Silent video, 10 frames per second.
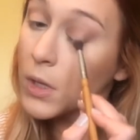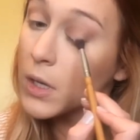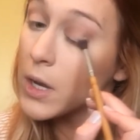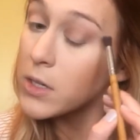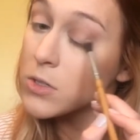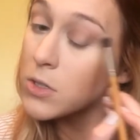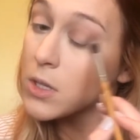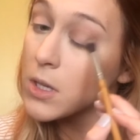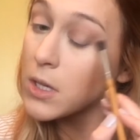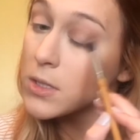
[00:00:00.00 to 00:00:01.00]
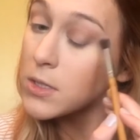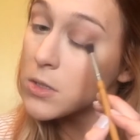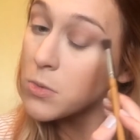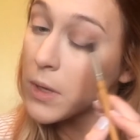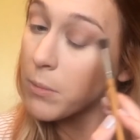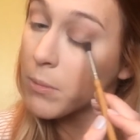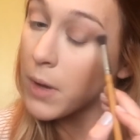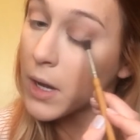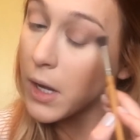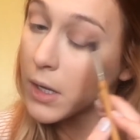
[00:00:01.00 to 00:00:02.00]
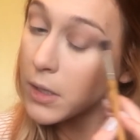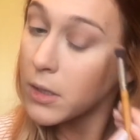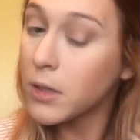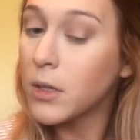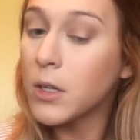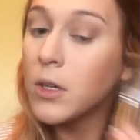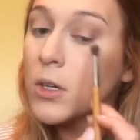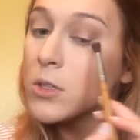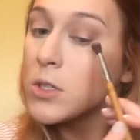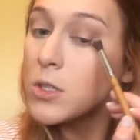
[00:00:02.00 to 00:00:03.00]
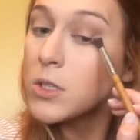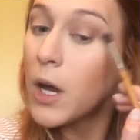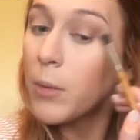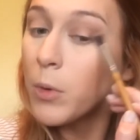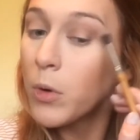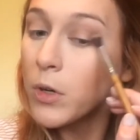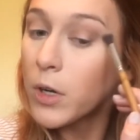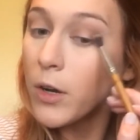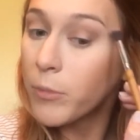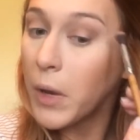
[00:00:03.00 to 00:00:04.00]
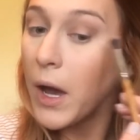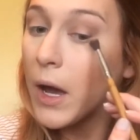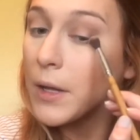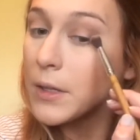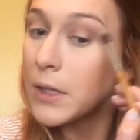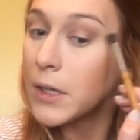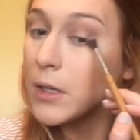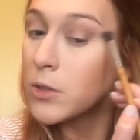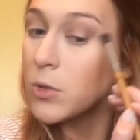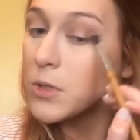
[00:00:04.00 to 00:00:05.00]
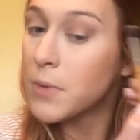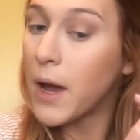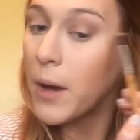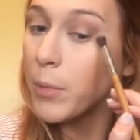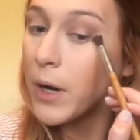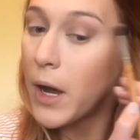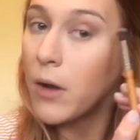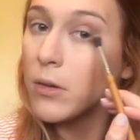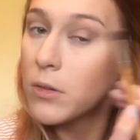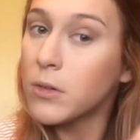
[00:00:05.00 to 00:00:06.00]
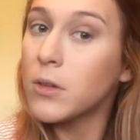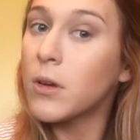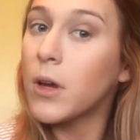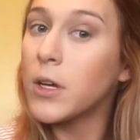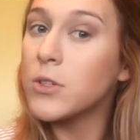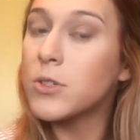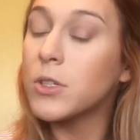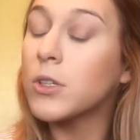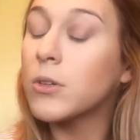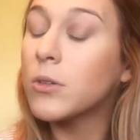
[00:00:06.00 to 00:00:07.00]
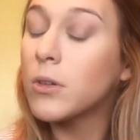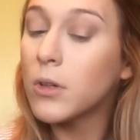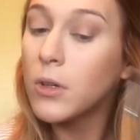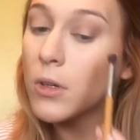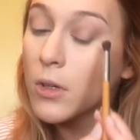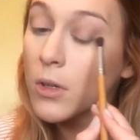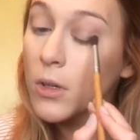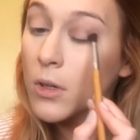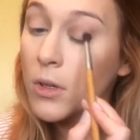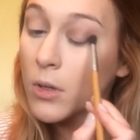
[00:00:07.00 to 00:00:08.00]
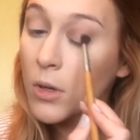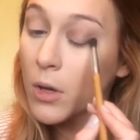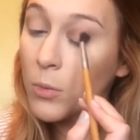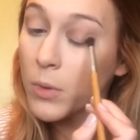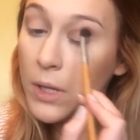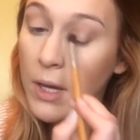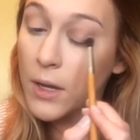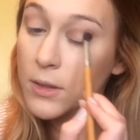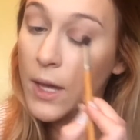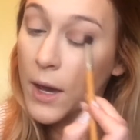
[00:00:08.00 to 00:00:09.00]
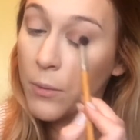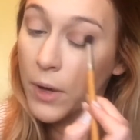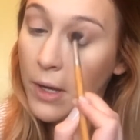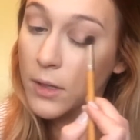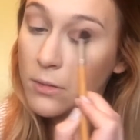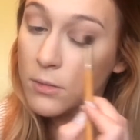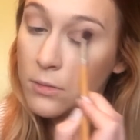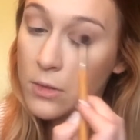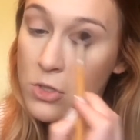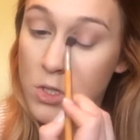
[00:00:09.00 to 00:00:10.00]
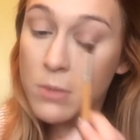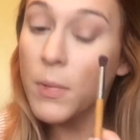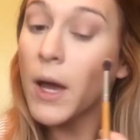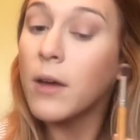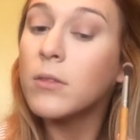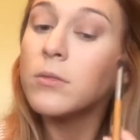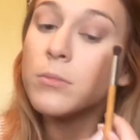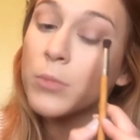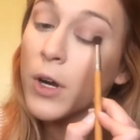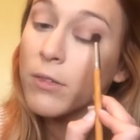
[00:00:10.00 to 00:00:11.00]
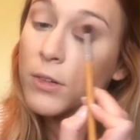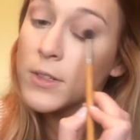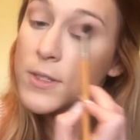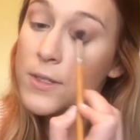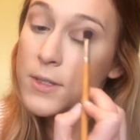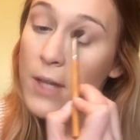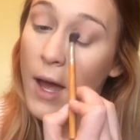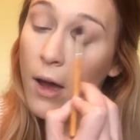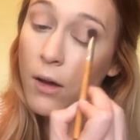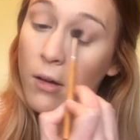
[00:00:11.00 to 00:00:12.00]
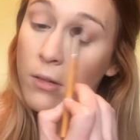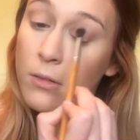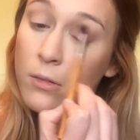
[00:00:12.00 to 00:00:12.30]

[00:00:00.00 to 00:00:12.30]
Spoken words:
And I usually sweep mine to the top corner of my eyelid towards my eyebrow. I usually do a wing out that way. It's just my preference and style.